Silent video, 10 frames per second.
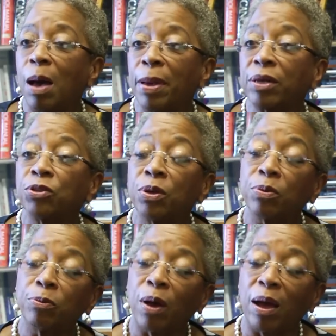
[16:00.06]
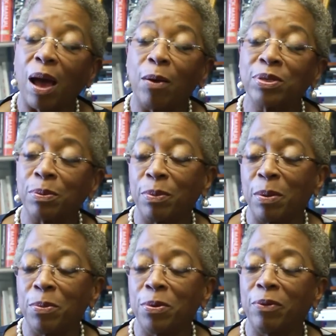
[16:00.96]
actually I was a
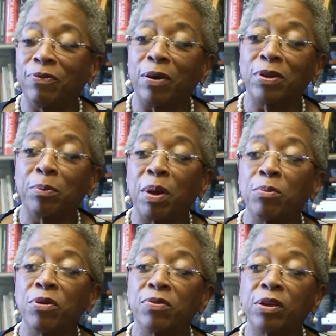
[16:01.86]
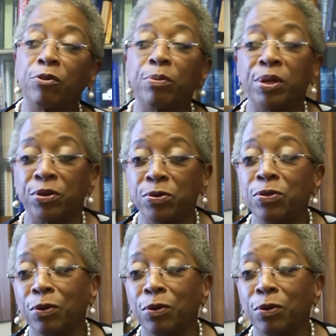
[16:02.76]
founding member of the Caribbean Youth